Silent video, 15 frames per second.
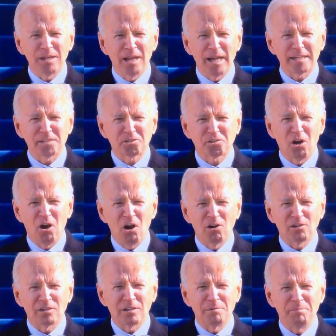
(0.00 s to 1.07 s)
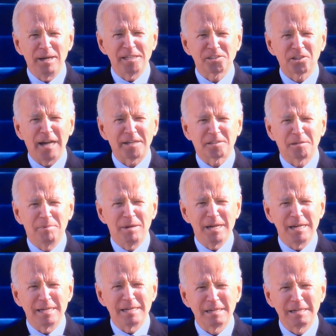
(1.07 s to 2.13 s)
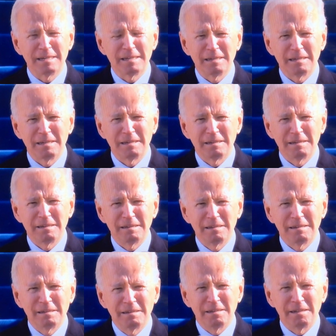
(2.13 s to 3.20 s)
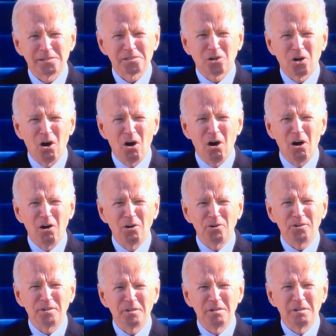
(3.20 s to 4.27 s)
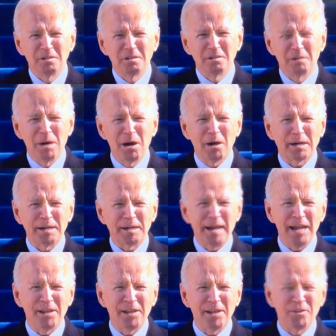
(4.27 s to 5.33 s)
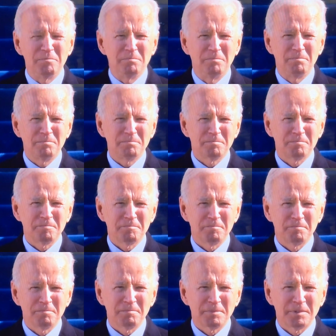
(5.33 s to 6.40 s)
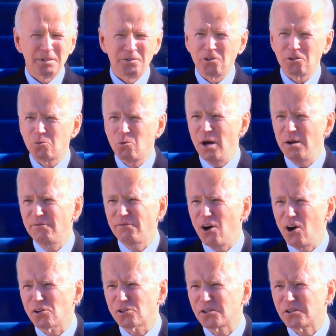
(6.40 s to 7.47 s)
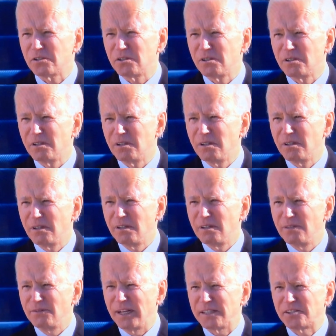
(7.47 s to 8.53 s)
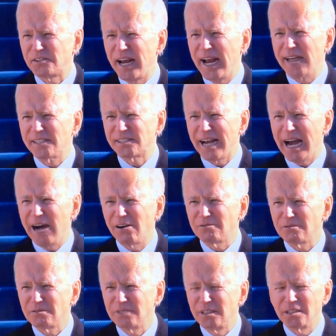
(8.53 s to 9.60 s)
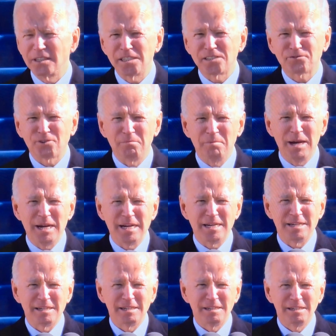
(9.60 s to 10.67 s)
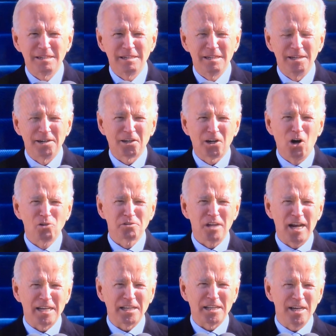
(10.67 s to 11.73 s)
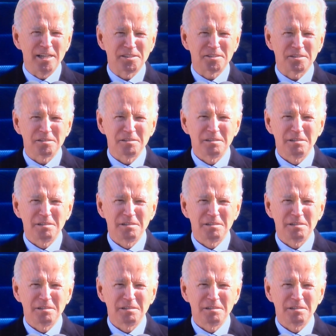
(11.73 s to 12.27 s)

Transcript: like a song that means a lot to me. It's called American Anthem. There's one verse that stands out, at least for me, and it goes like this